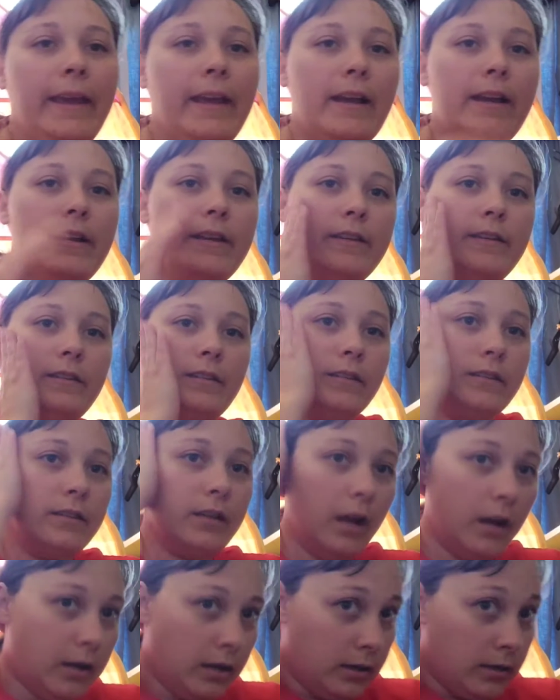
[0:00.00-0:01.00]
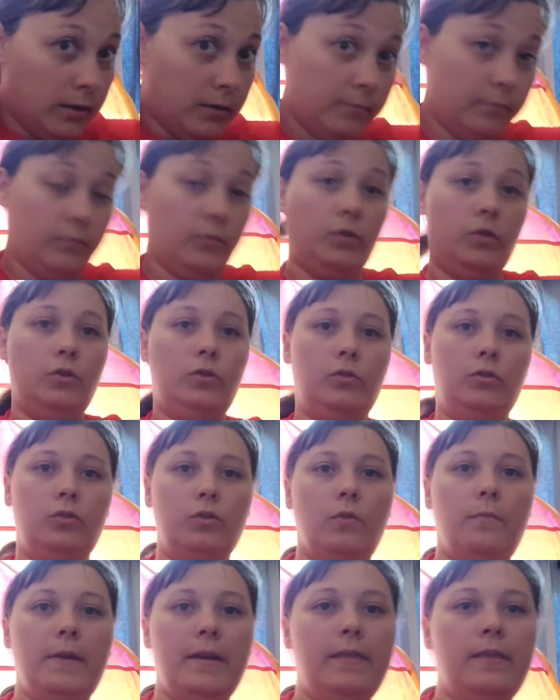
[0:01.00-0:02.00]
guys, don't
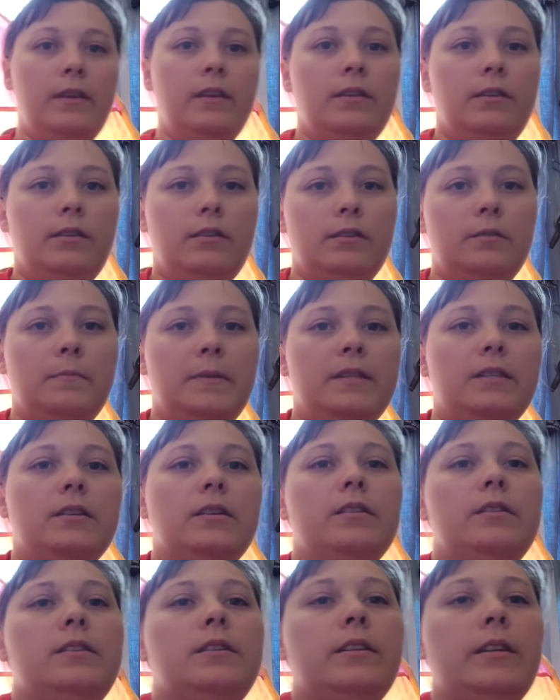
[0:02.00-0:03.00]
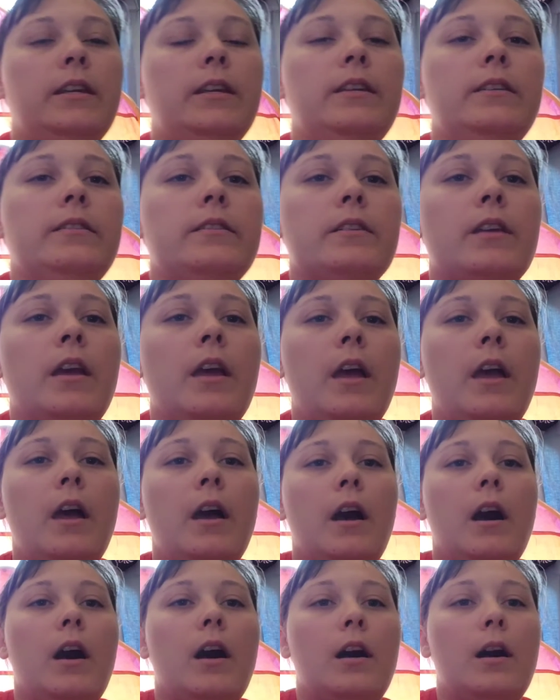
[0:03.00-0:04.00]
mind this is my son's tint.
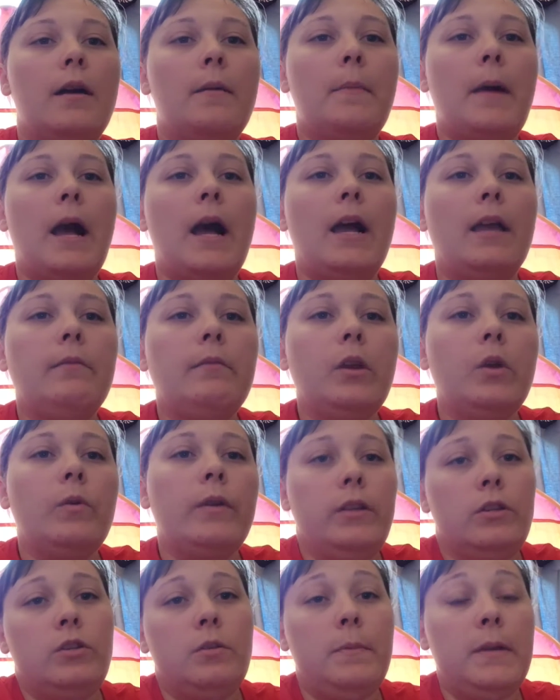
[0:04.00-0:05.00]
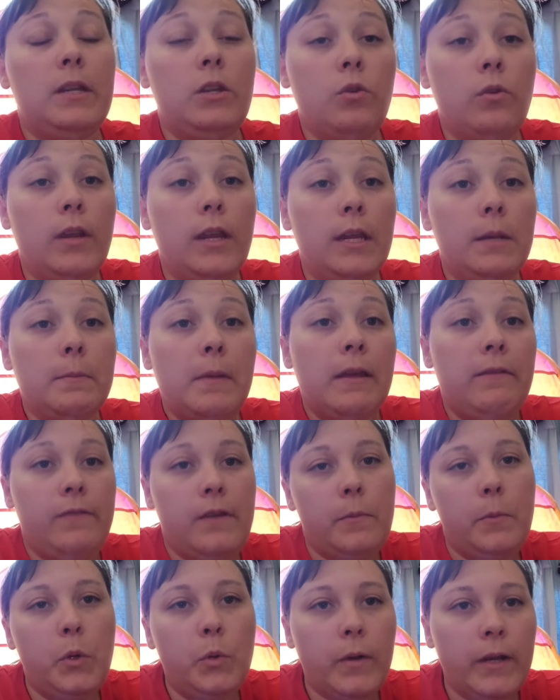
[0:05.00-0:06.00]
I'm going to be doing my
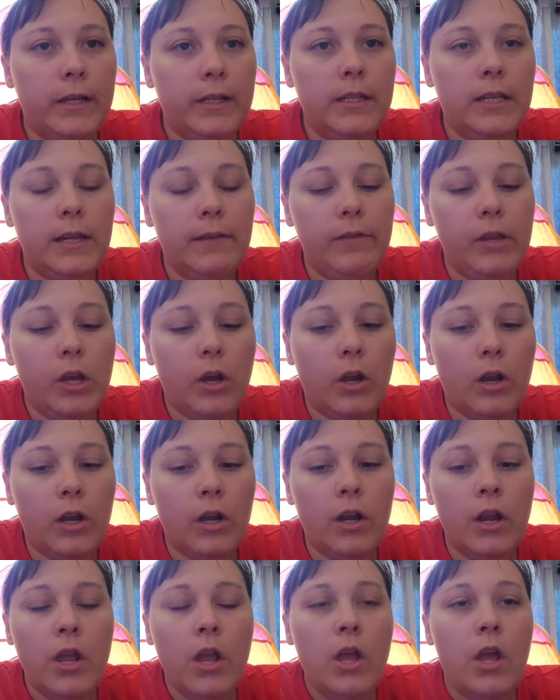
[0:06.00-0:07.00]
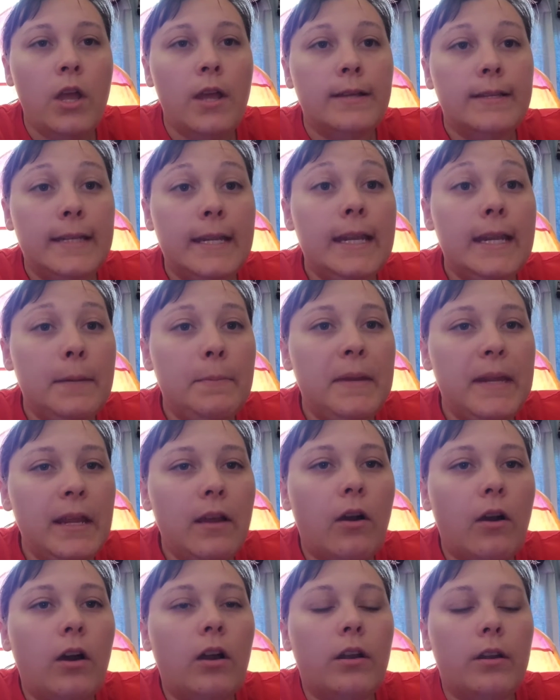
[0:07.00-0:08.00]
February TBR.
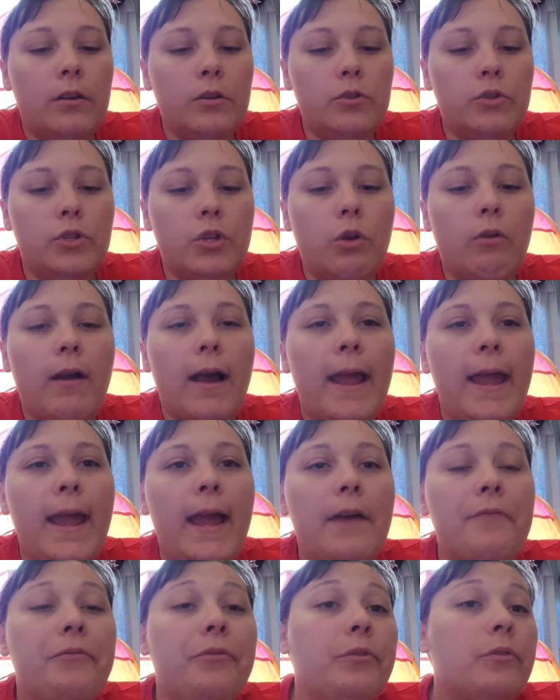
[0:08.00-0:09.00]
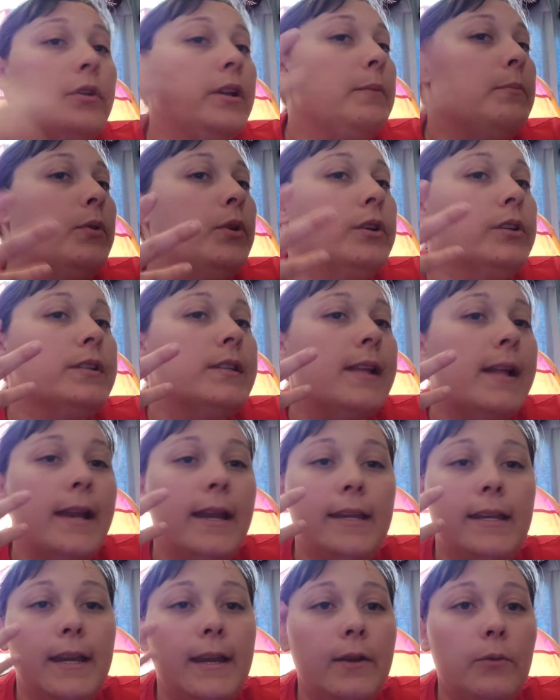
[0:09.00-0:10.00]
So I have 3 books that
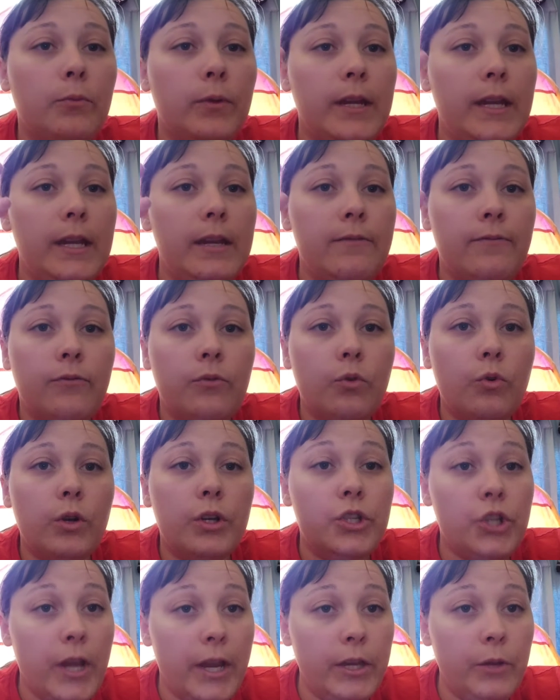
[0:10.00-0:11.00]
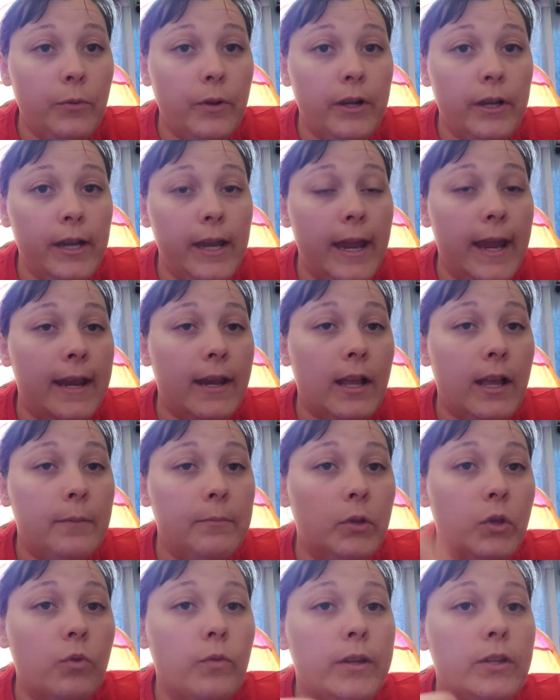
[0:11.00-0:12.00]
I didn't read for January, and
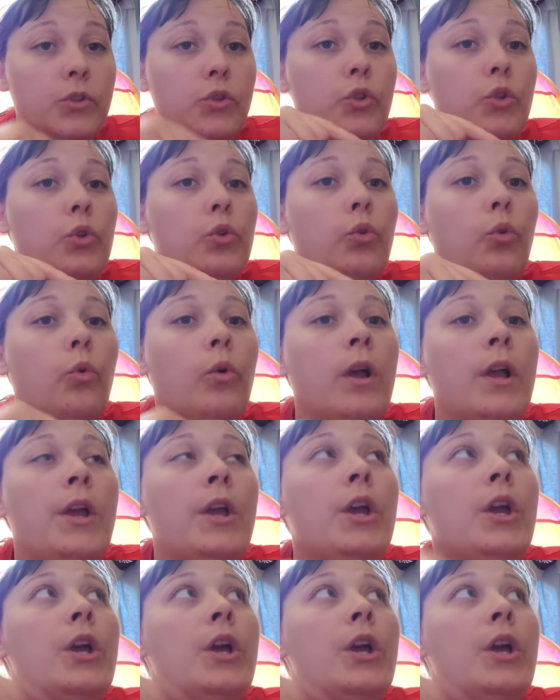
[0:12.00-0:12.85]
I'm going to